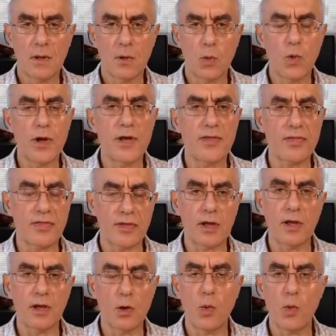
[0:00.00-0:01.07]
We
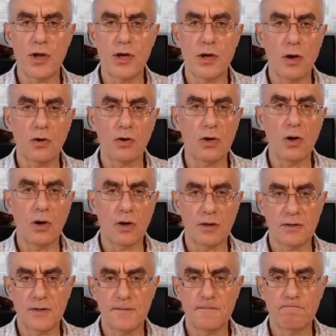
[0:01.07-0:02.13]
think we know God.